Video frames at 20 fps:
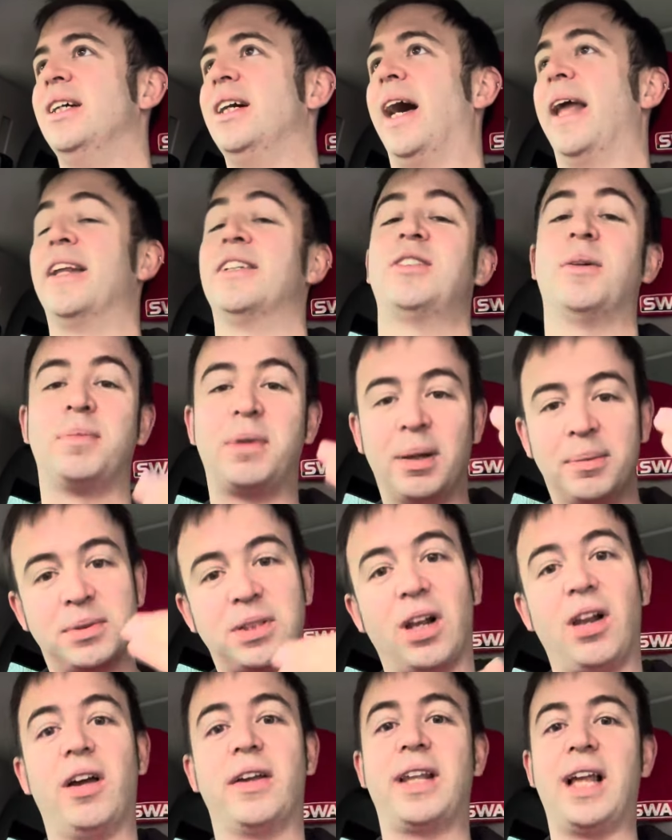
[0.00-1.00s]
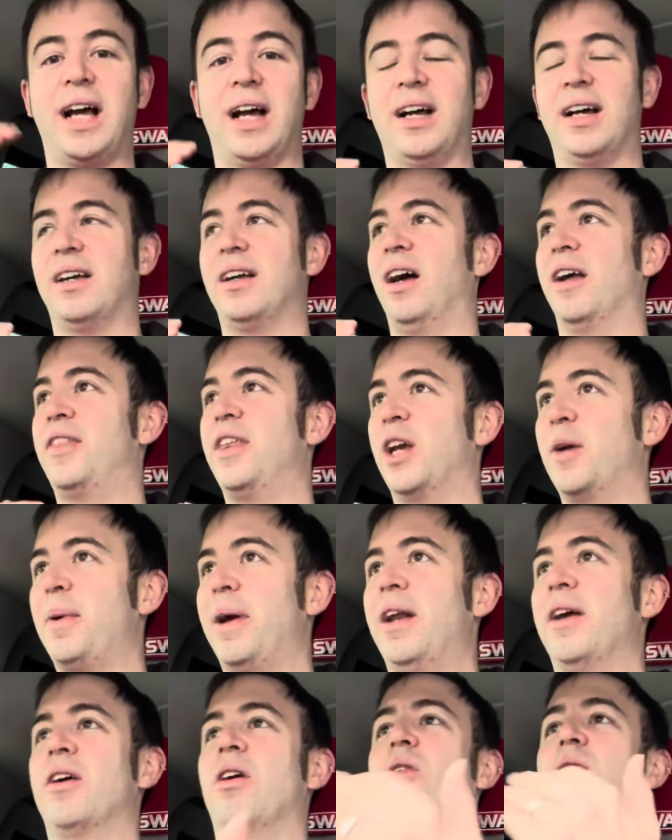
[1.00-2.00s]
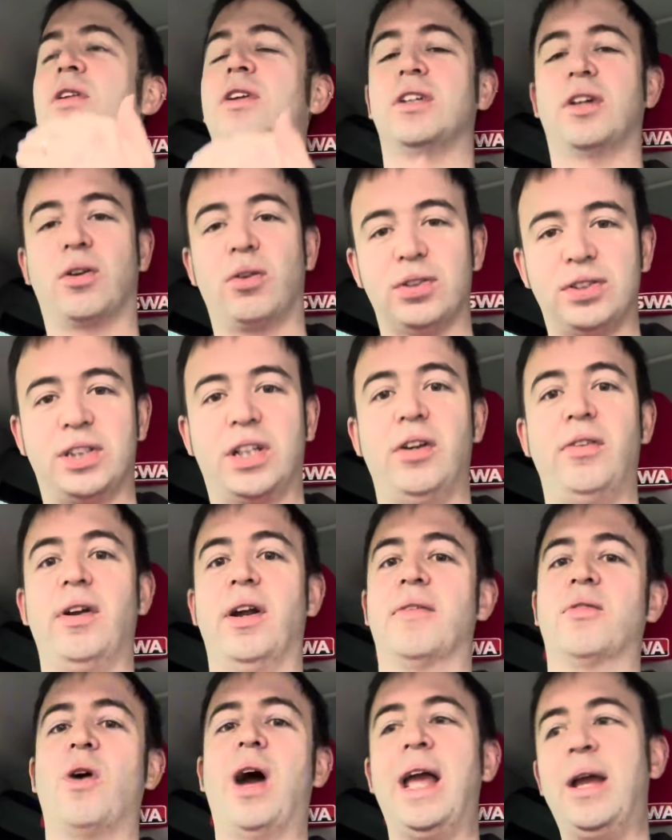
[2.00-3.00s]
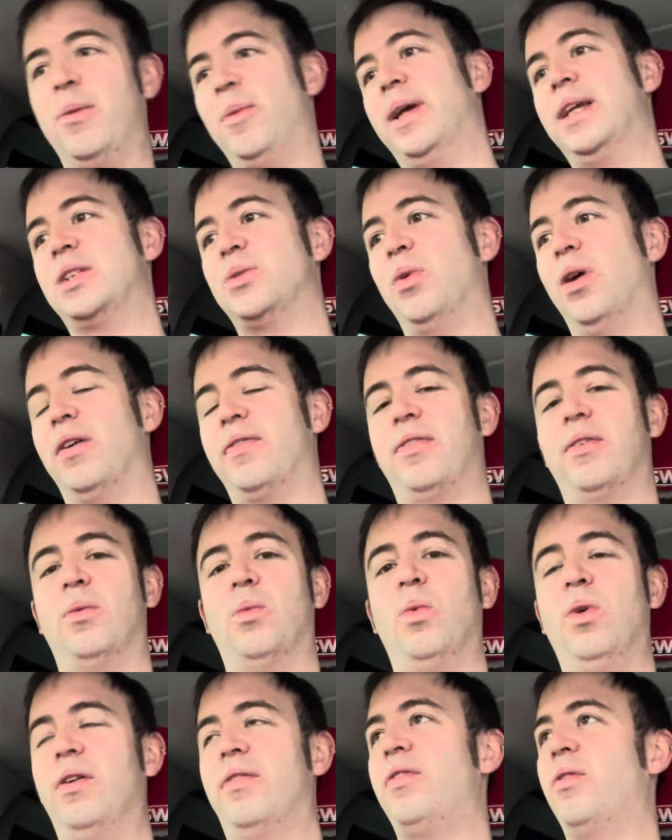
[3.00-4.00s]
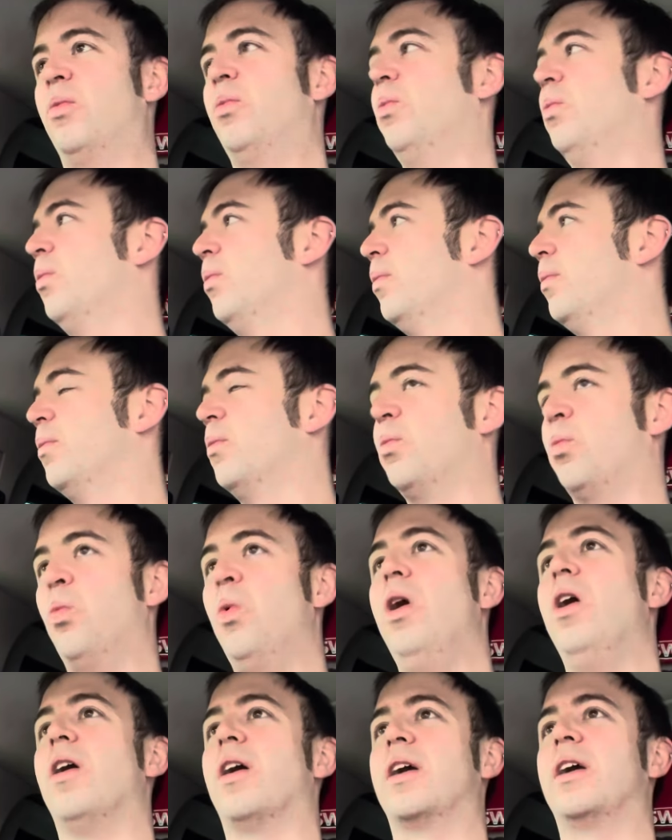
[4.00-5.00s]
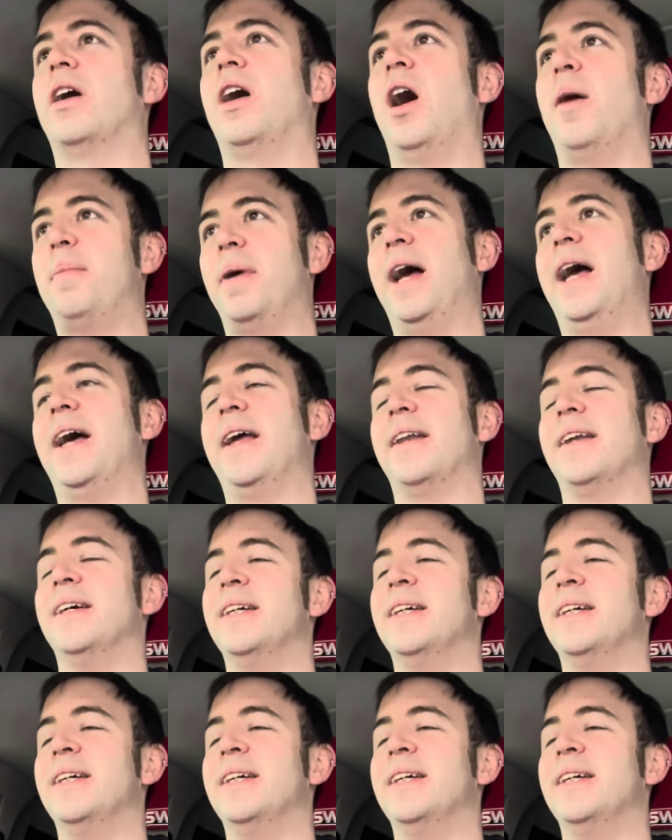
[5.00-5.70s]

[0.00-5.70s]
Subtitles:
And then sometimes I like that. I think about it. I go, "Oh, I've got security. I've got 8 weeks worth of work up ahead."